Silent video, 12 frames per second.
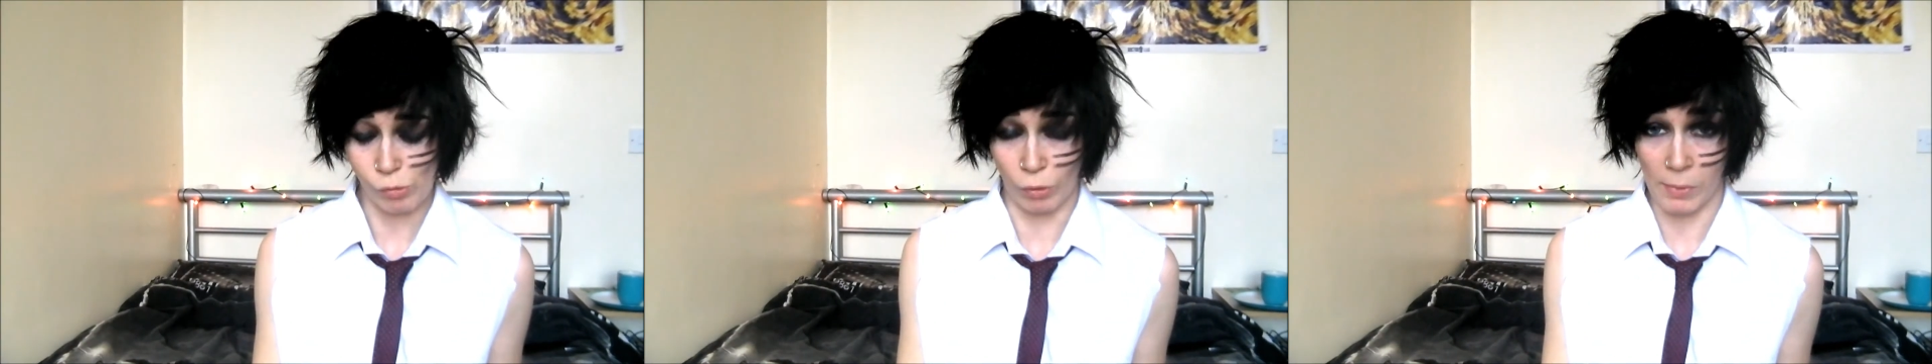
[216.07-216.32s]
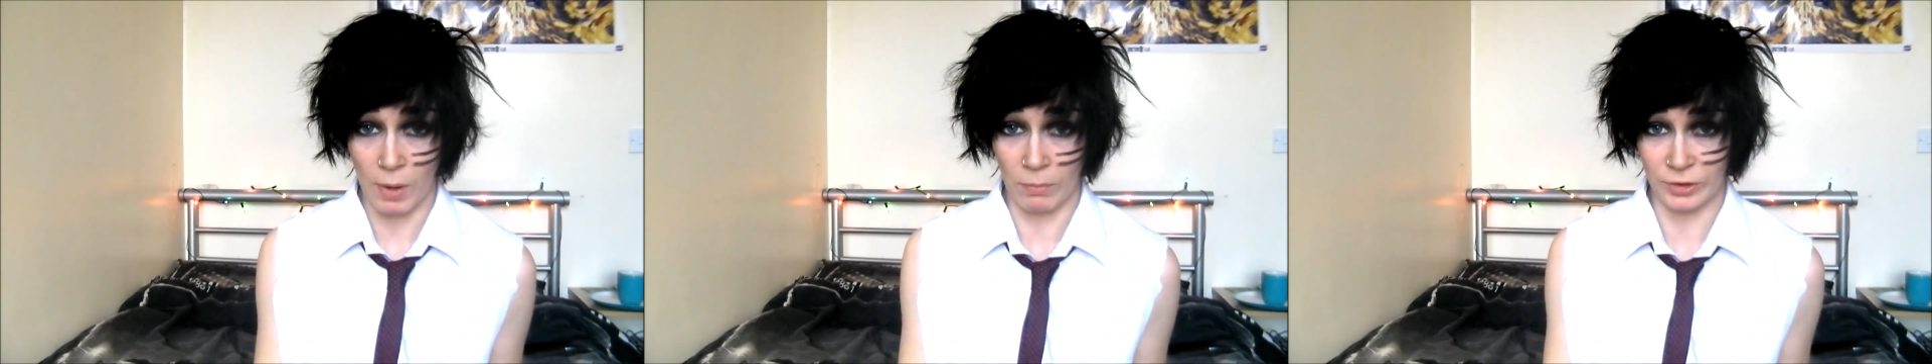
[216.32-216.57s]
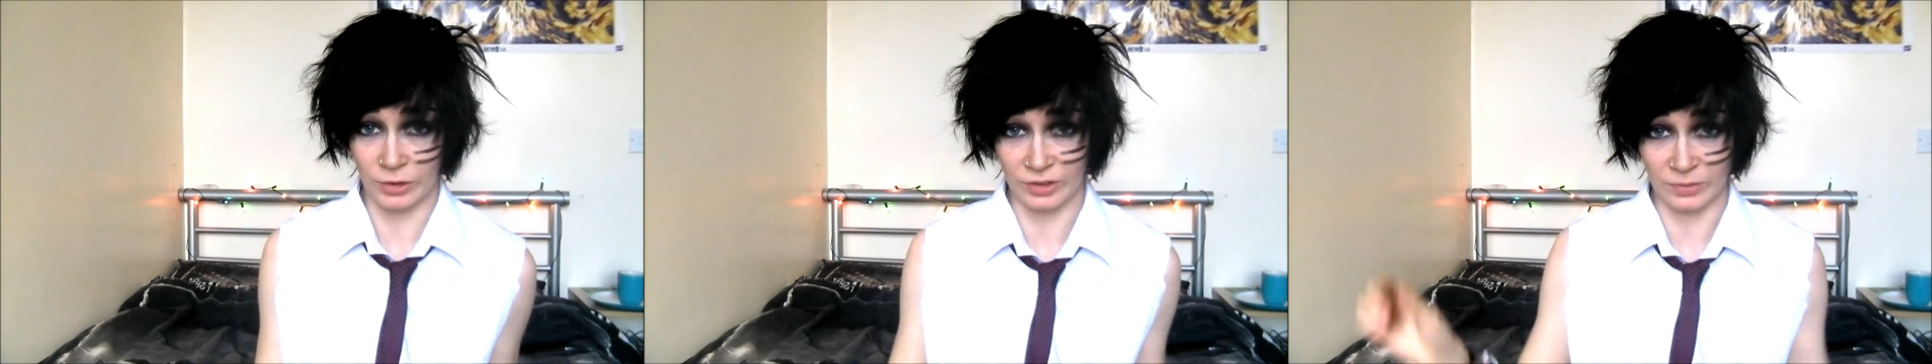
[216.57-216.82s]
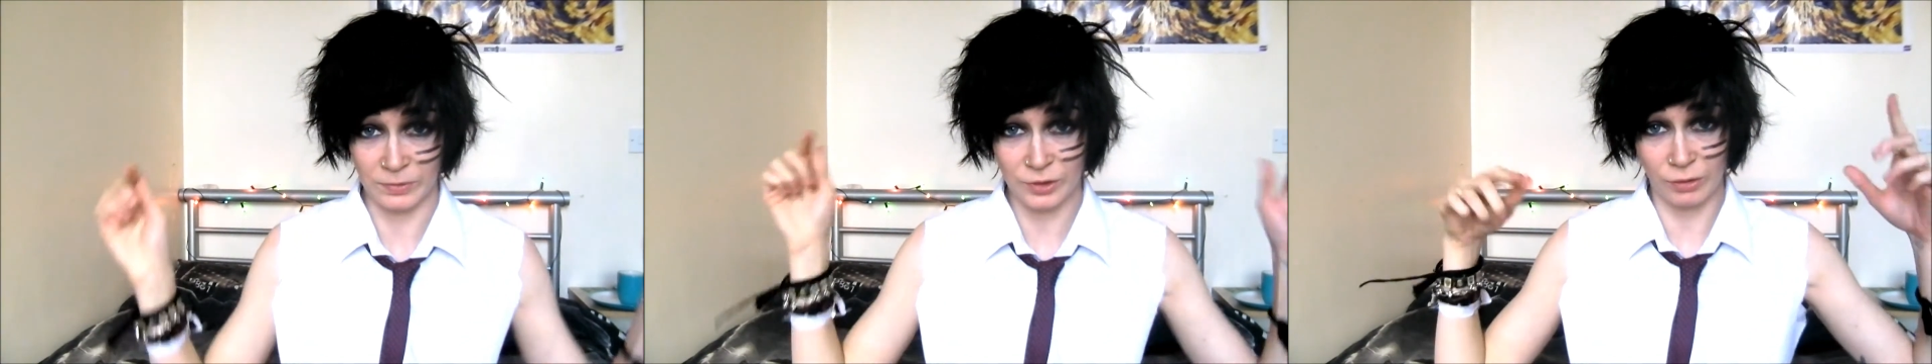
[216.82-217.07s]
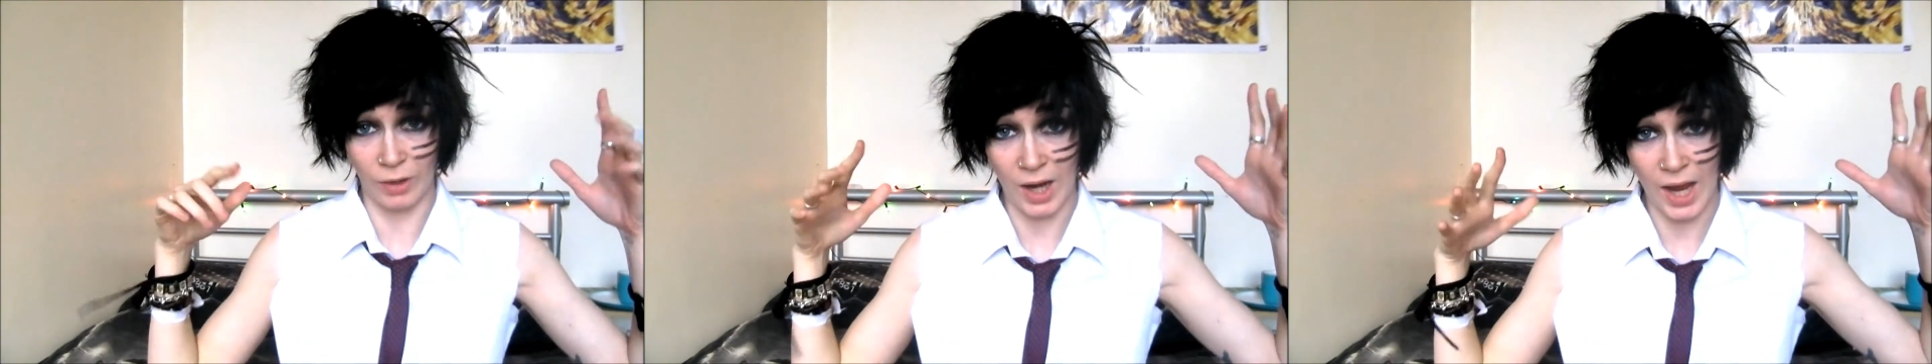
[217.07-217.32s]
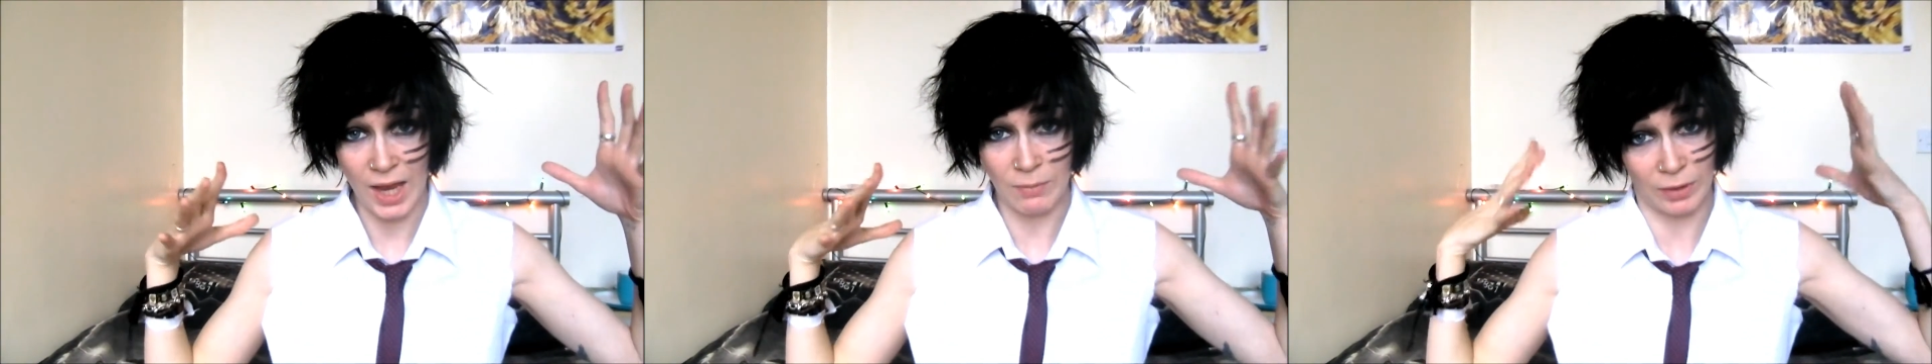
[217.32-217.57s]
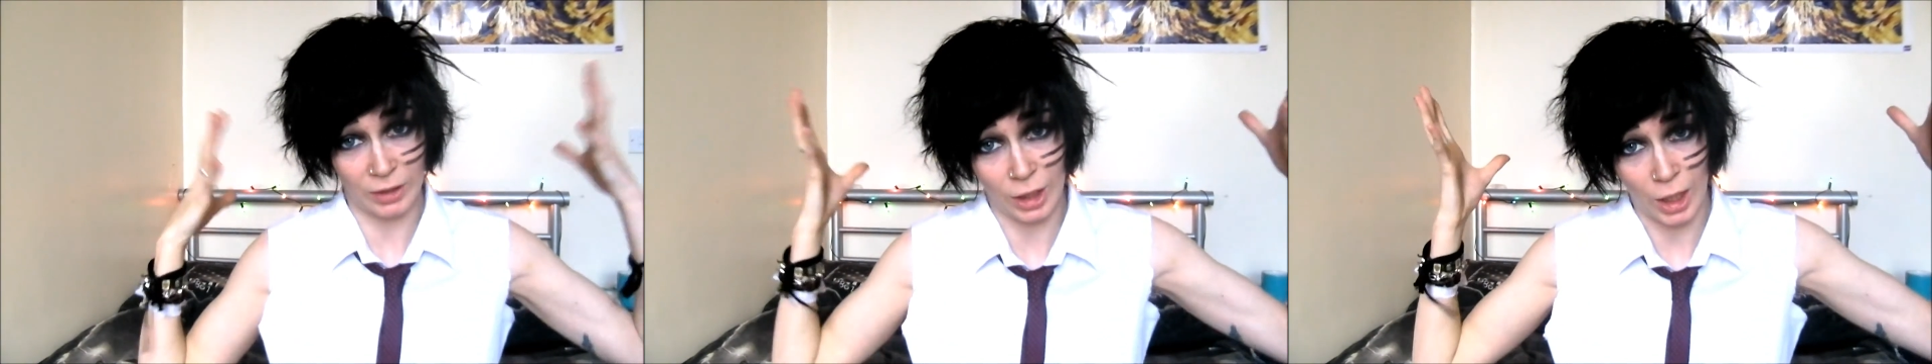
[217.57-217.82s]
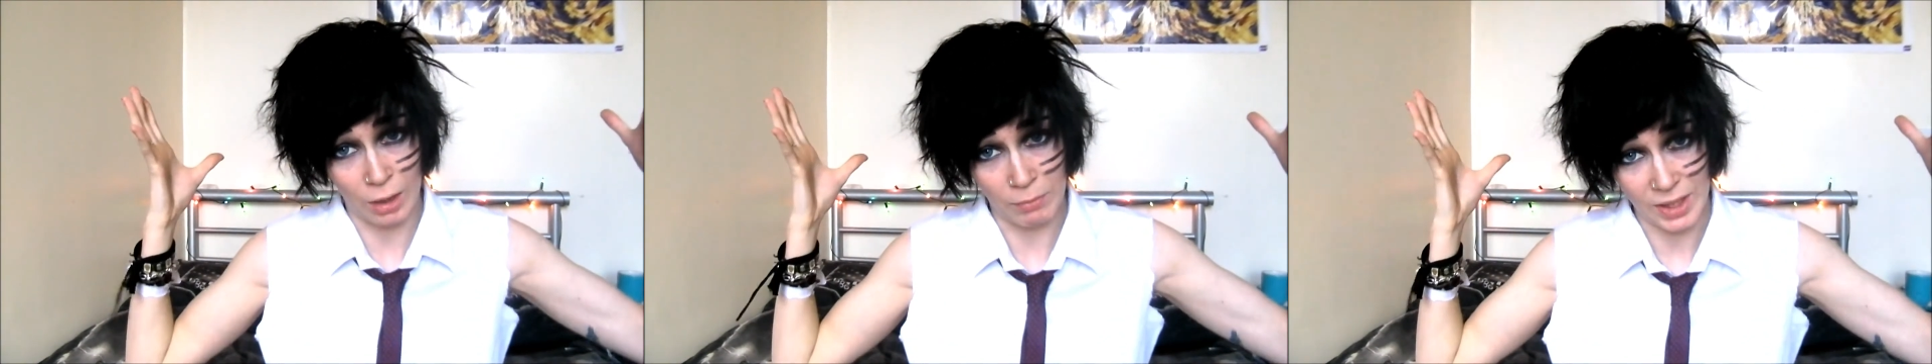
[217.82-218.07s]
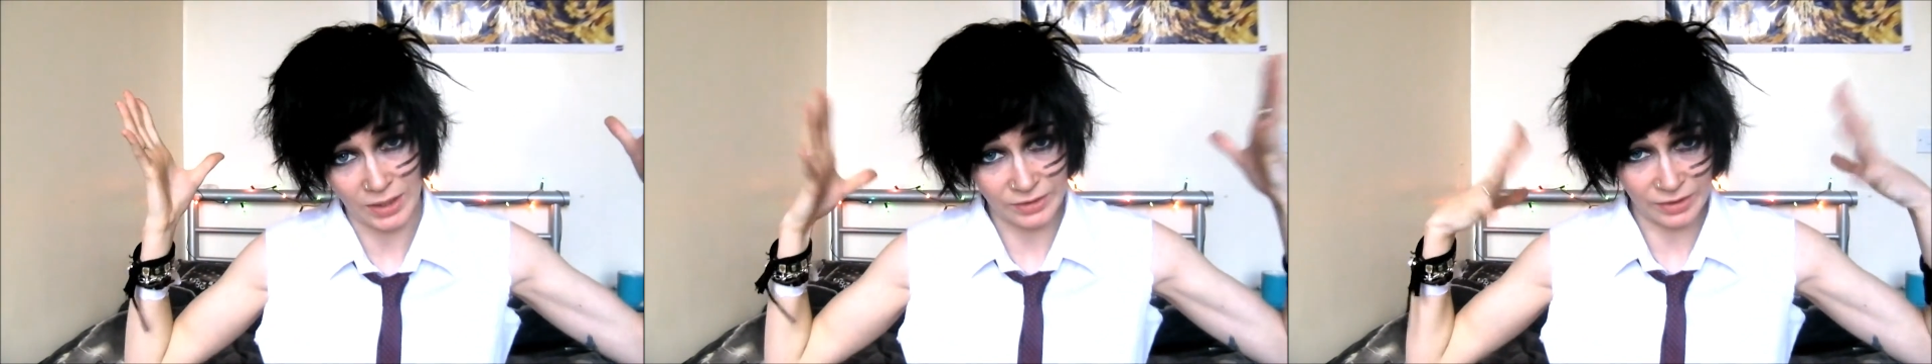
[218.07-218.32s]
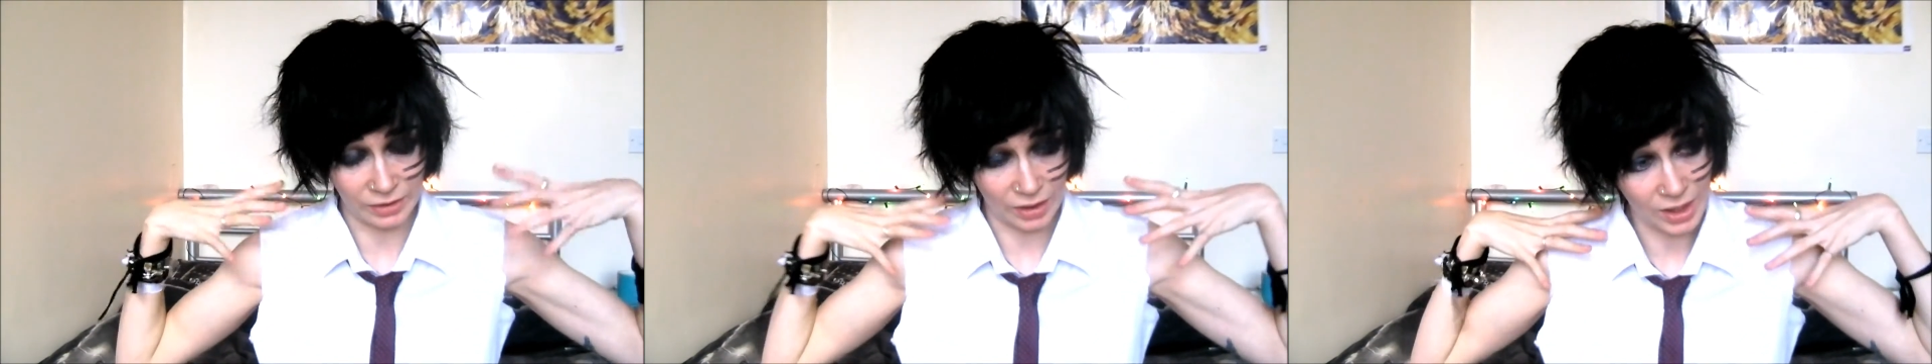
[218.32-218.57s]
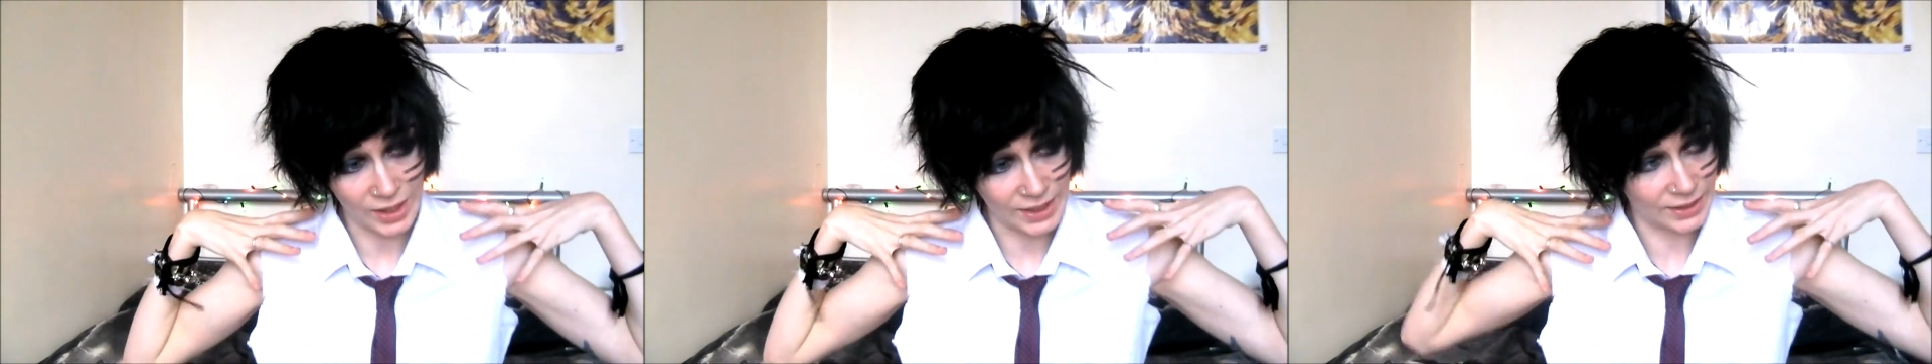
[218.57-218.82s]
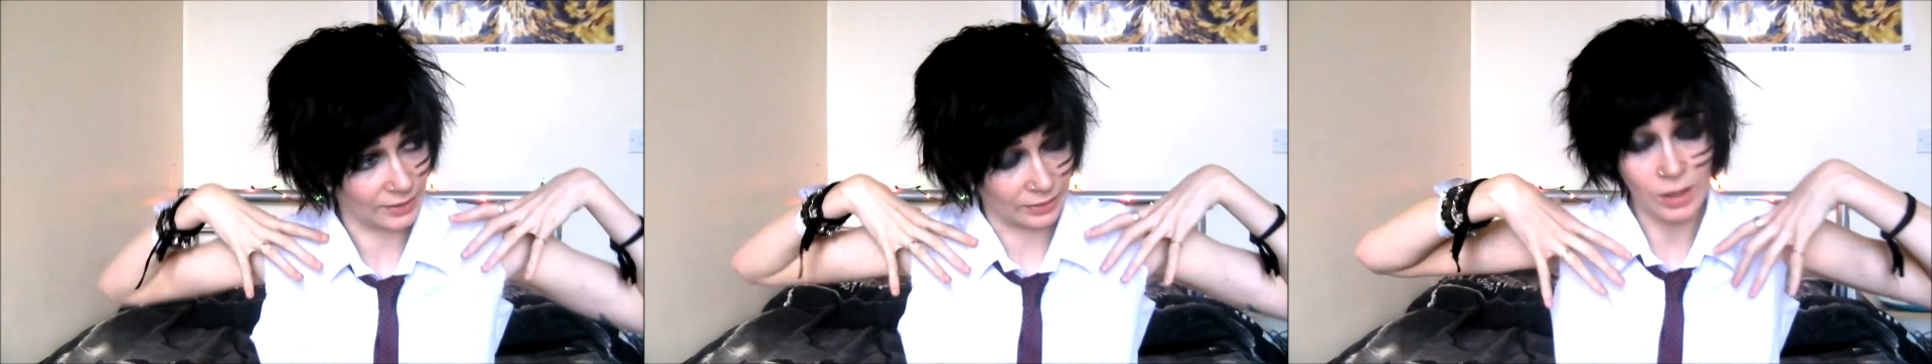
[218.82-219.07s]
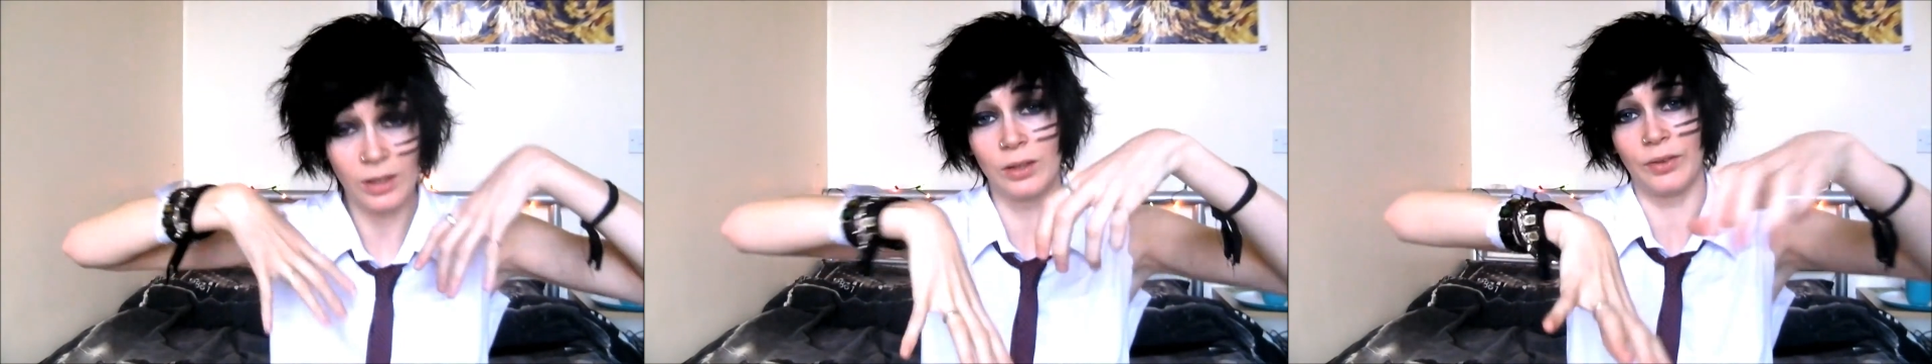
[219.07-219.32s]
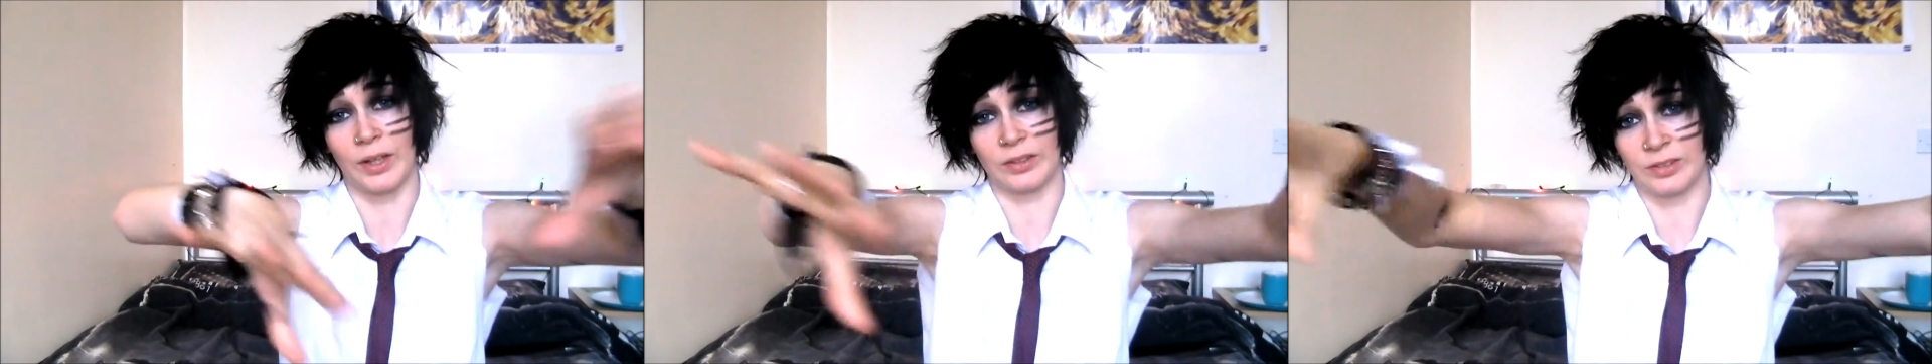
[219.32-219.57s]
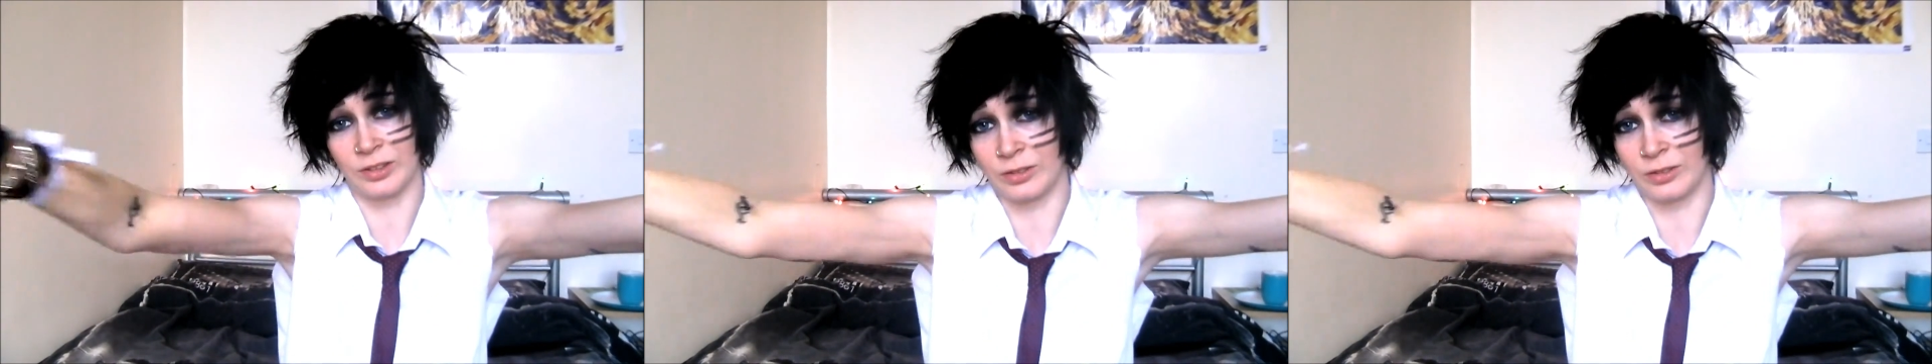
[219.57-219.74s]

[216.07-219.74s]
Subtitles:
Remember to subscribe and comment and like and all that